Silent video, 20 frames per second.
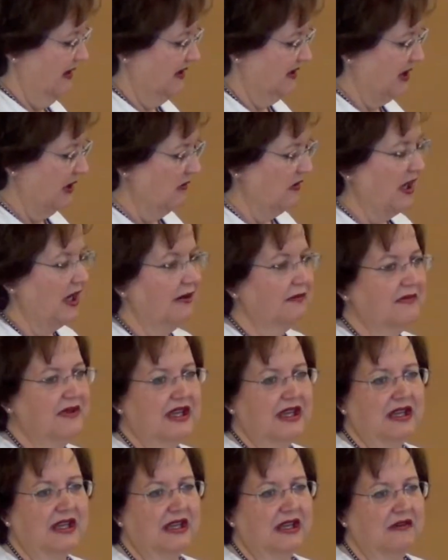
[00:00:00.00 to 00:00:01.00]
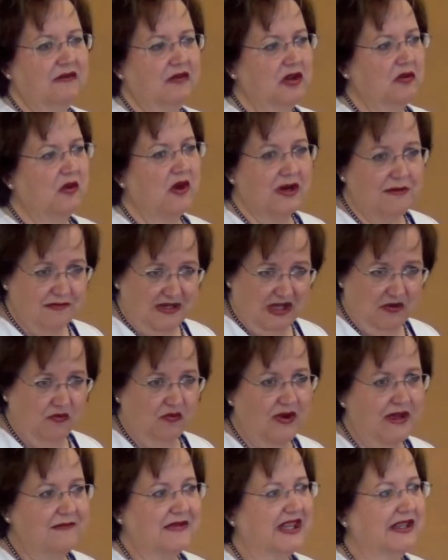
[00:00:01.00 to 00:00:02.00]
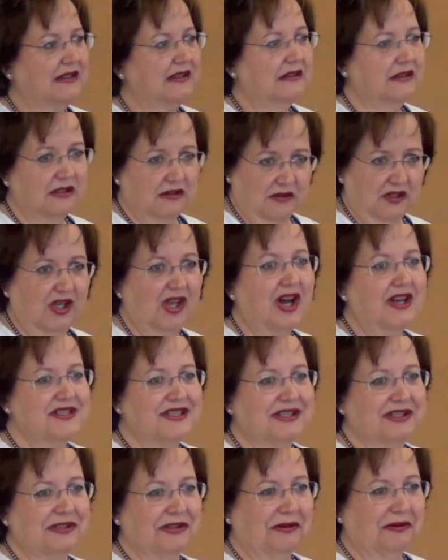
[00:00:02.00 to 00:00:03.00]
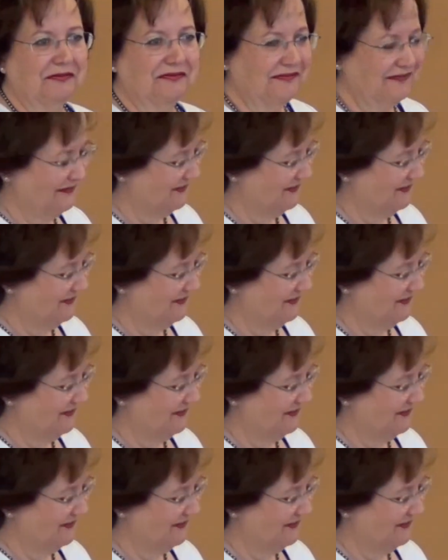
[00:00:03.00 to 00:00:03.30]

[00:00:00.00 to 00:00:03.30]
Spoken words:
So young men, if you want to meet women, go to law school.